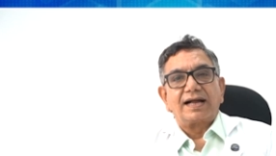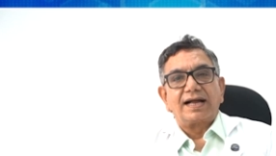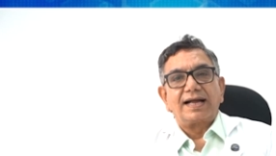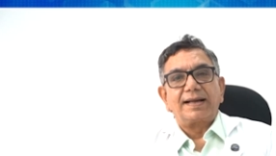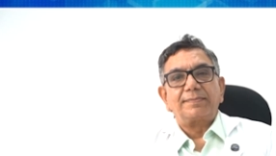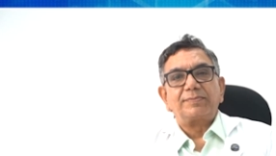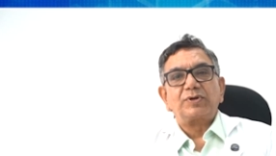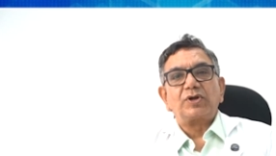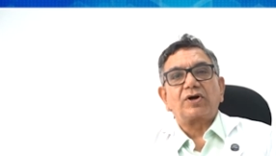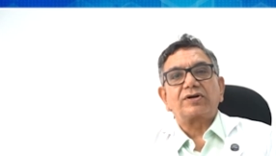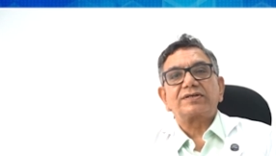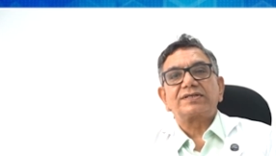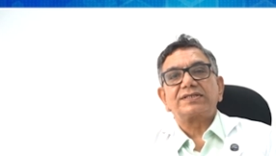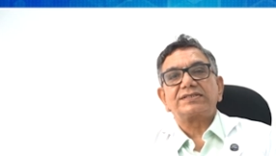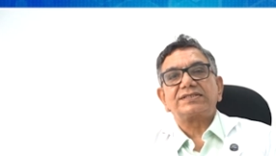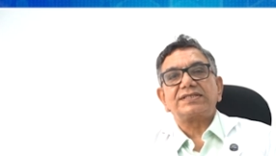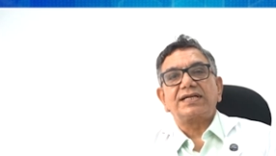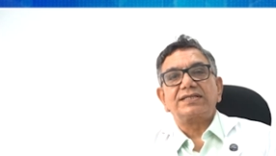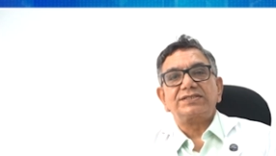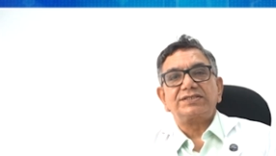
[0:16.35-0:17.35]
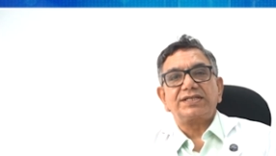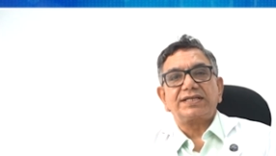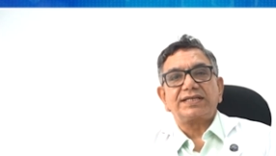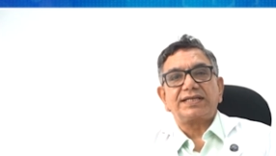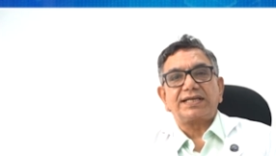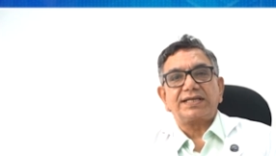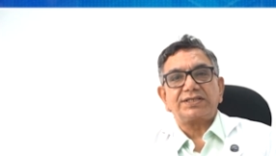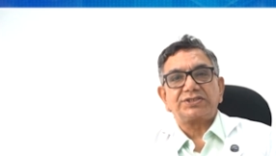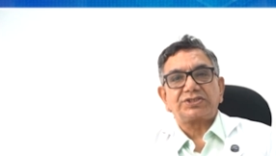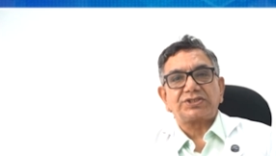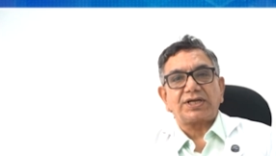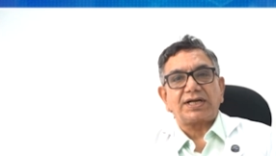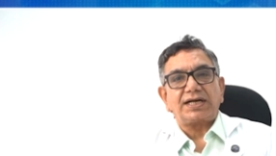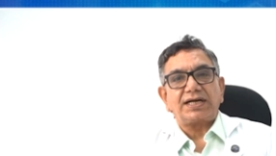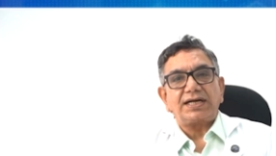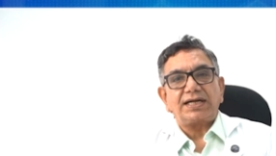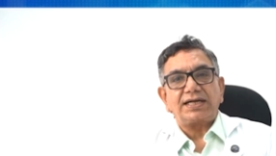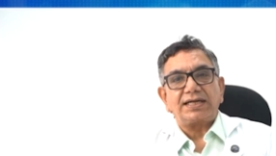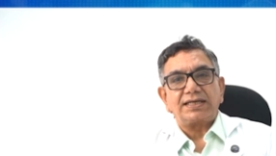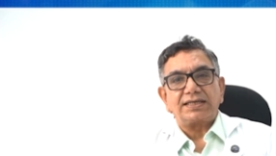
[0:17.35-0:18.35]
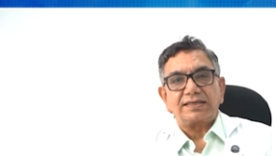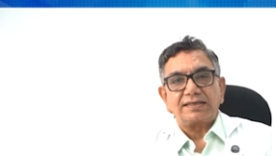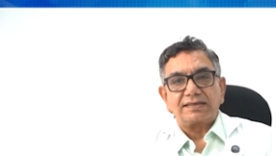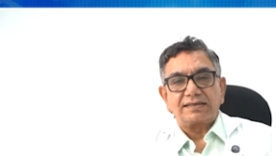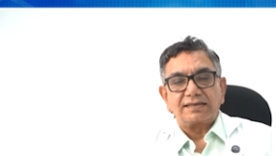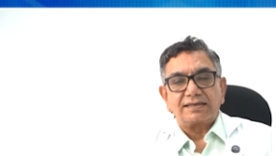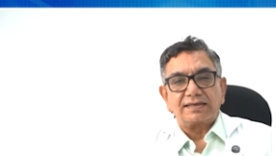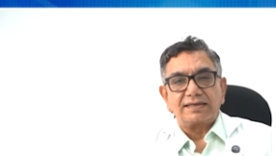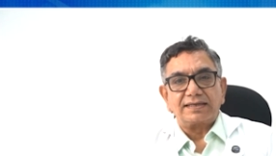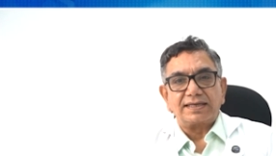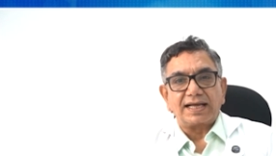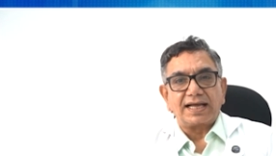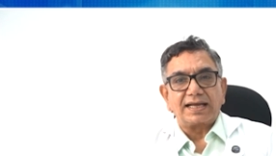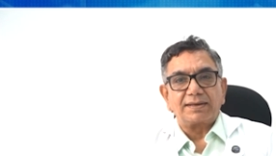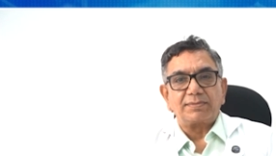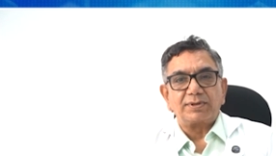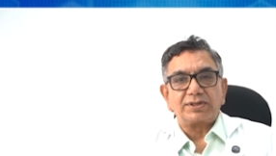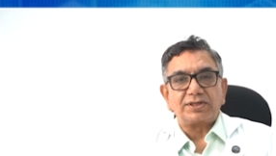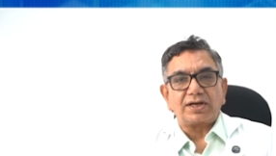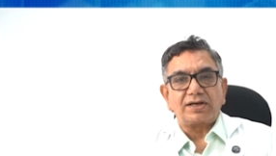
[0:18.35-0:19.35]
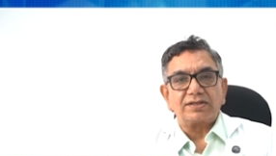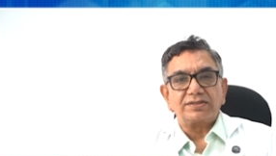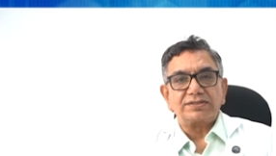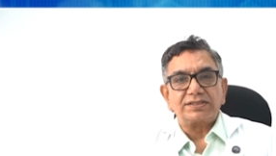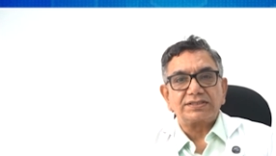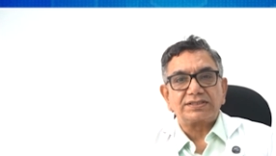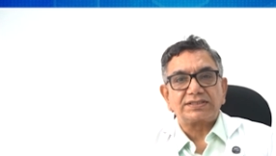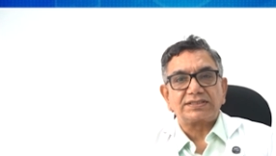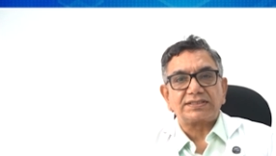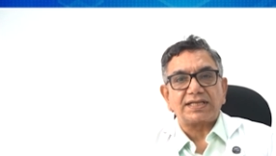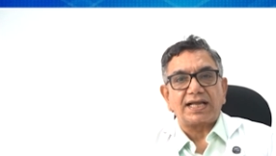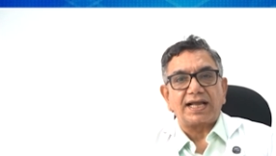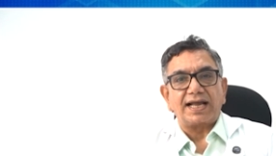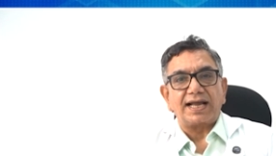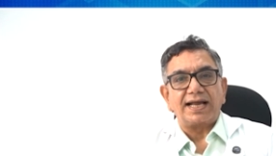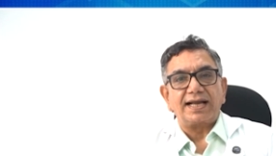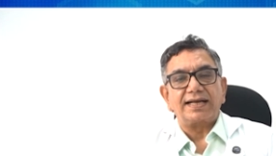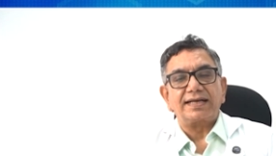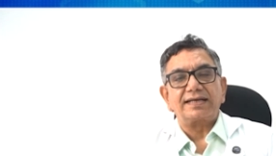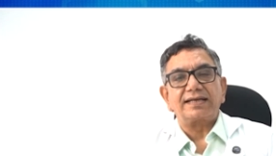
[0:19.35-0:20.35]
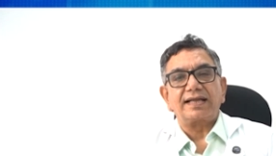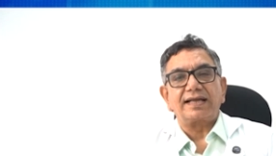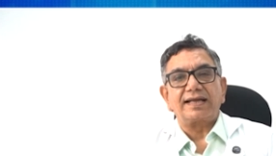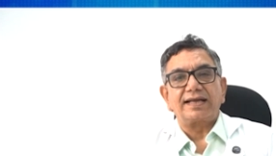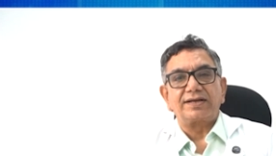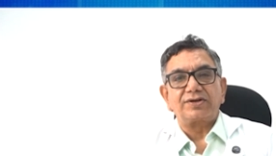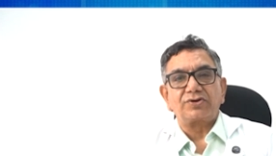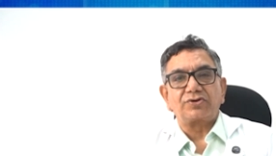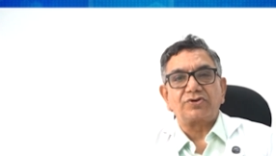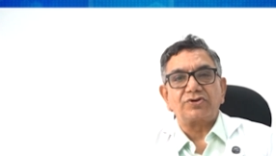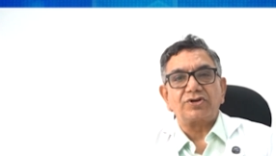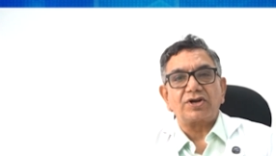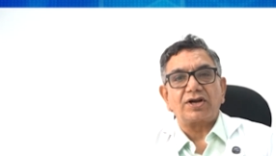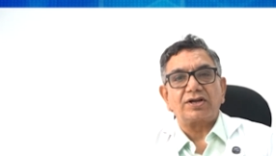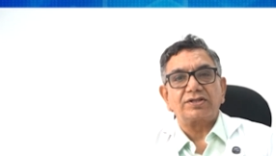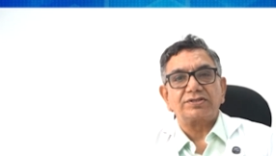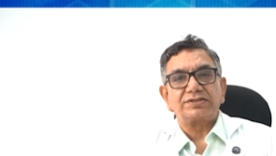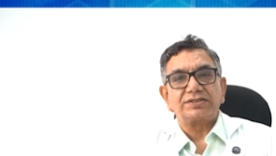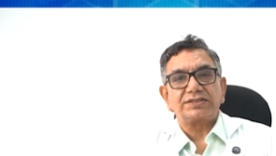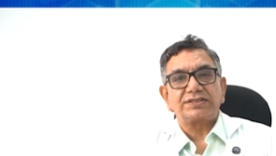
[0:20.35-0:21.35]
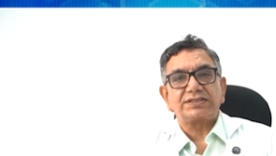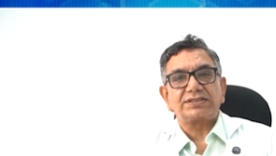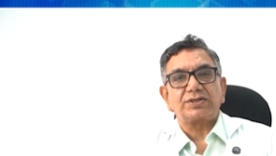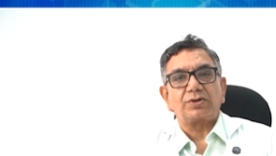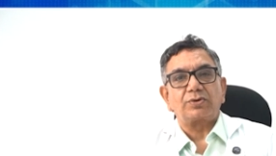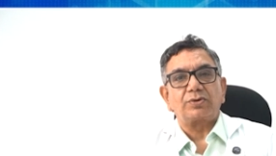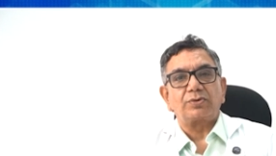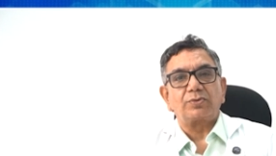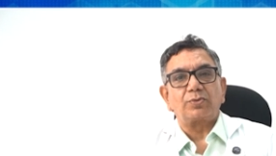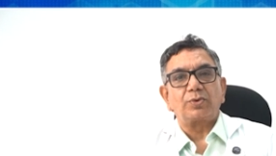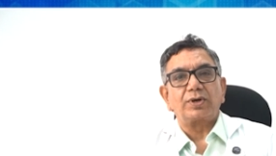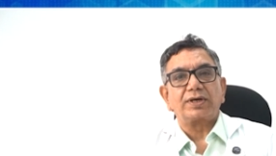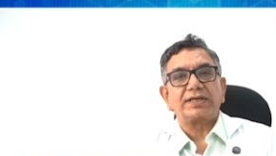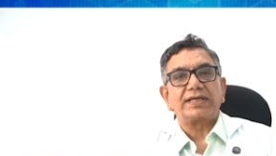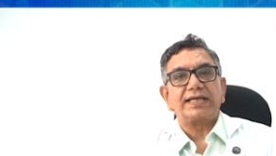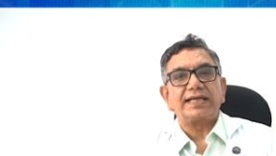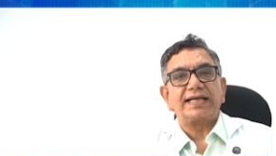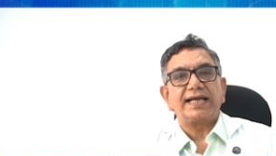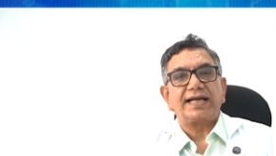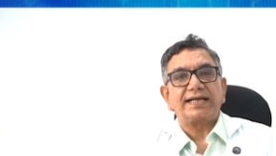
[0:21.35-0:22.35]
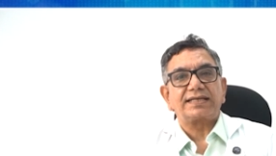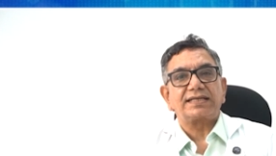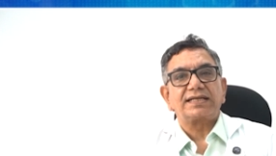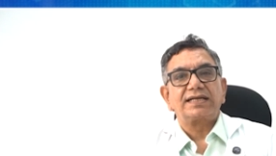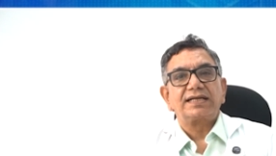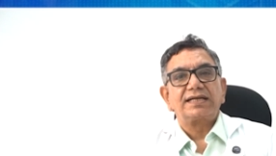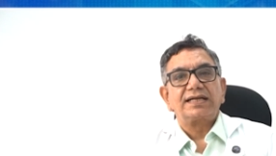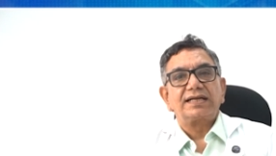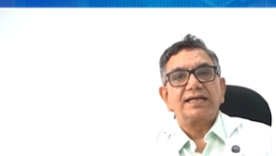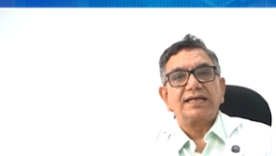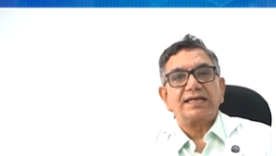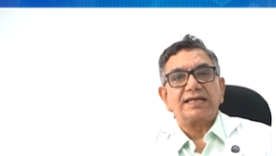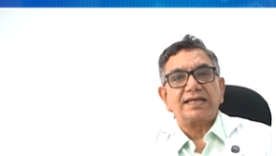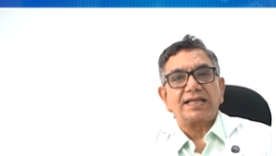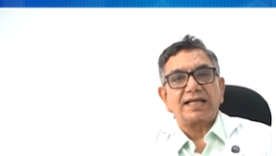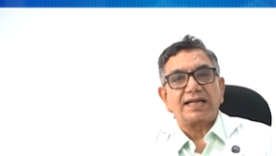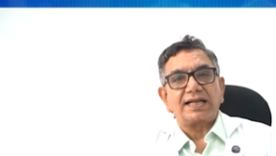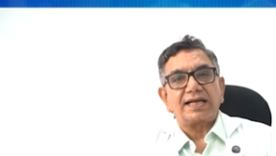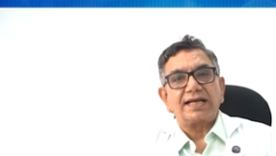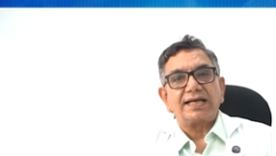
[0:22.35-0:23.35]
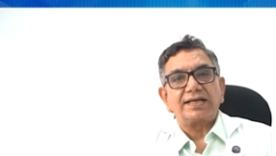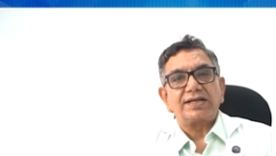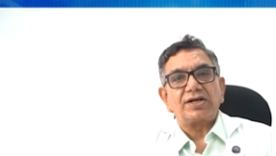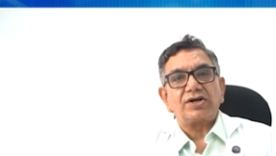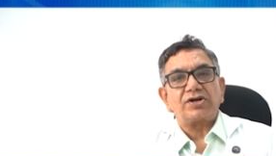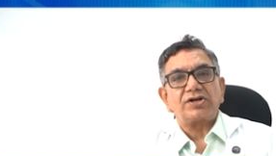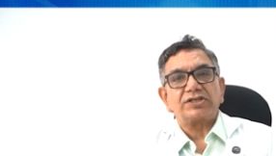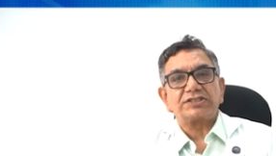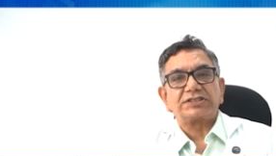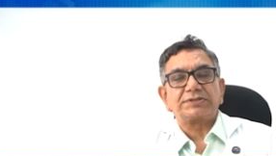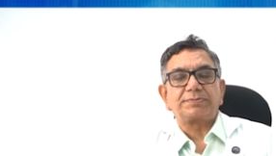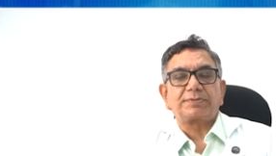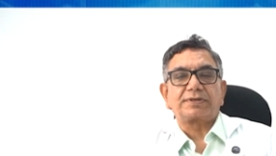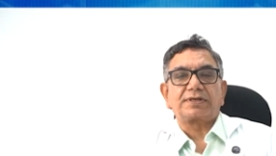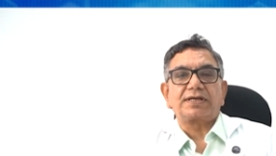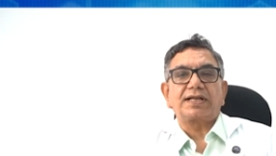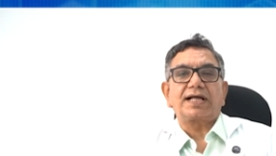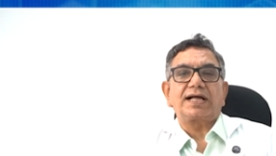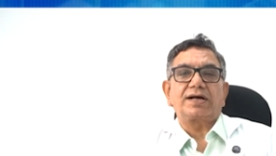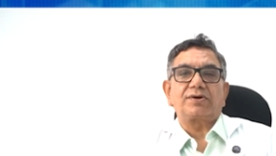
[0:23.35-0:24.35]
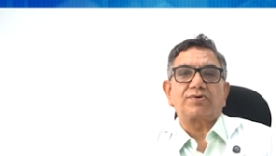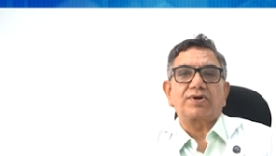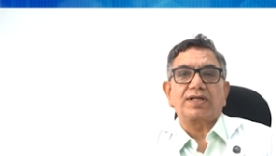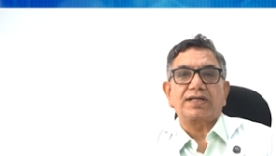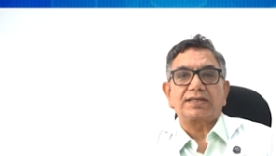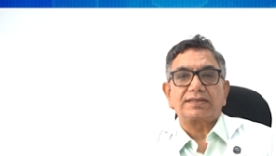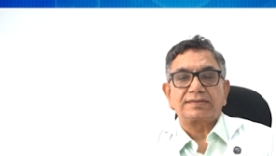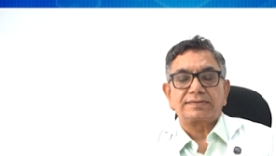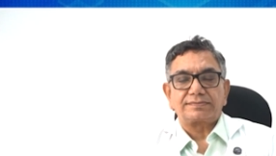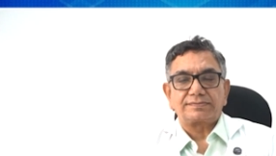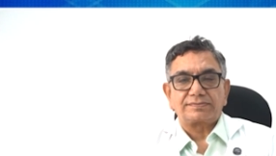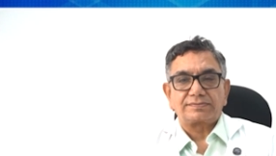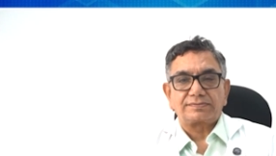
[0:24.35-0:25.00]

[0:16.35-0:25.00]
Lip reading: I am Dr. Sanjay K Shah, diabetologist and endocrinologist working at Narayana Hospital, Howrah.